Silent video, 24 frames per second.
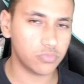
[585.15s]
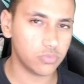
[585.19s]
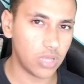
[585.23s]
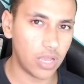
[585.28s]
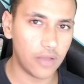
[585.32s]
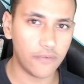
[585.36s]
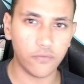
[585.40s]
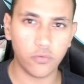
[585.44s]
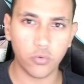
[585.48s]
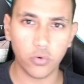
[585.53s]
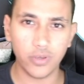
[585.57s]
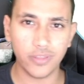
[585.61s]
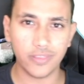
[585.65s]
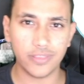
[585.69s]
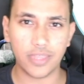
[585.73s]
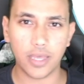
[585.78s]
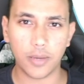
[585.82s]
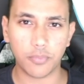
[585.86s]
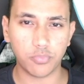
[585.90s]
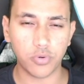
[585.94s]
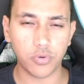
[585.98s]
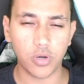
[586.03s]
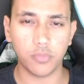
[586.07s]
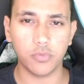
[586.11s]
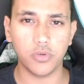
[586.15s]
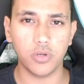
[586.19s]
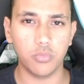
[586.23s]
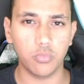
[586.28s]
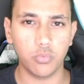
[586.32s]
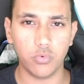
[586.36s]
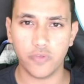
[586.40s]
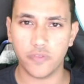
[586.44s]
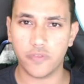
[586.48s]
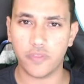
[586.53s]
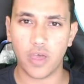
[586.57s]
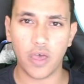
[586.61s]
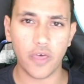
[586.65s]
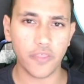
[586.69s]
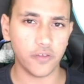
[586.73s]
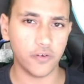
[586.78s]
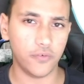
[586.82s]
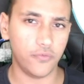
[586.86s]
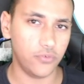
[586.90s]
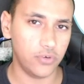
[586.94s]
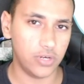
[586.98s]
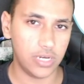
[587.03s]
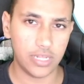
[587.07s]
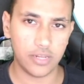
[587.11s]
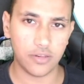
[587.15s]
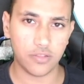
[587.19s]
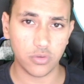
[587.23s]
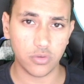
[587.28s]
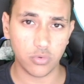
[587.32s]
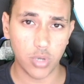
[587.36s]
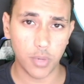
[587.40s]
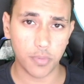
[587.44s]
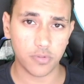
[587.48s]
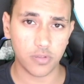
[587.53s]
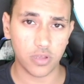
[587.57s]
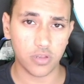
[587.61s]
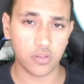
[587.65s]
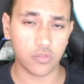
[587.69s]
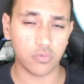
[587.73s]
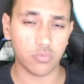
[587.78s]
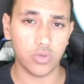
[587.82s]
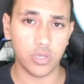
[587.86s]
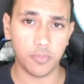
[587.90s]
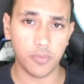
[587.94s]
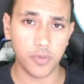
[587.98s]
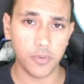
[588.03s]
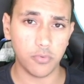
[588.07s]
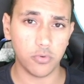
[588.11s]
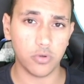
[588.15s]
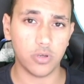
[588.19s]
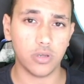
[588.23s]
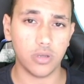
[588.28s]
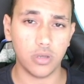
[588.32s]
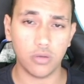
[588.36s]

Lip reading: avoid the problem with other freelancing websites where people